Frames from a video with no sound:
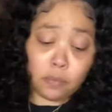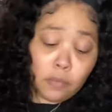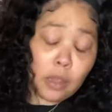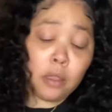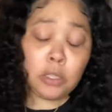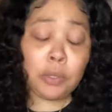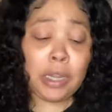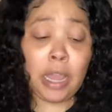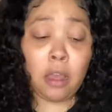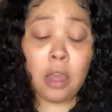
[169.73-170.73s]
So
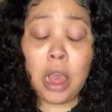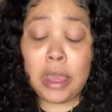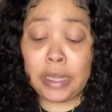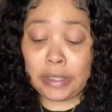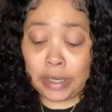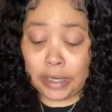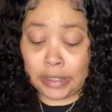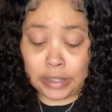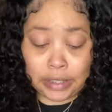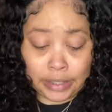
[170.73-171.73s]
anyhow, let's get
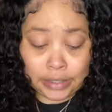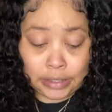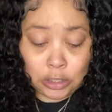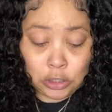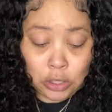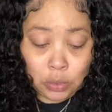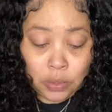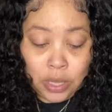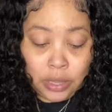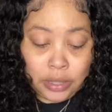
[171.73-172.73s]
into the goods. So
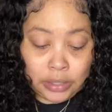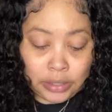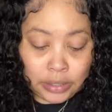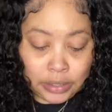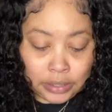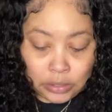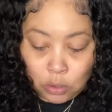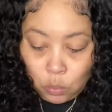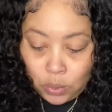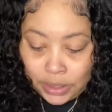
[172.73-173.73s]
this is
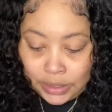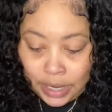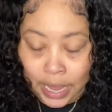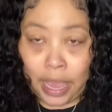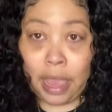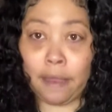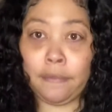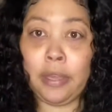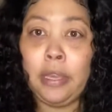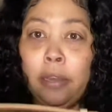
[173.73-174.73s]
what I have
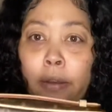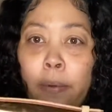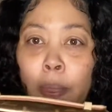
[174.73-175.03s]
here,